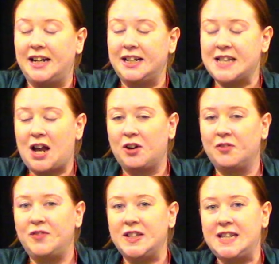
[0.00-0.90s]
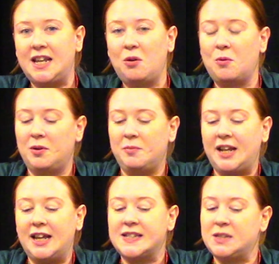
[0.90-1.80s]
is our fizzy ornament
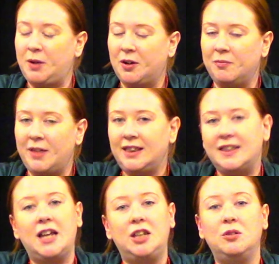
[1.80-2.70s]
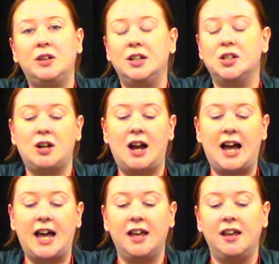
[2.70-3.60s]
experiment that you can try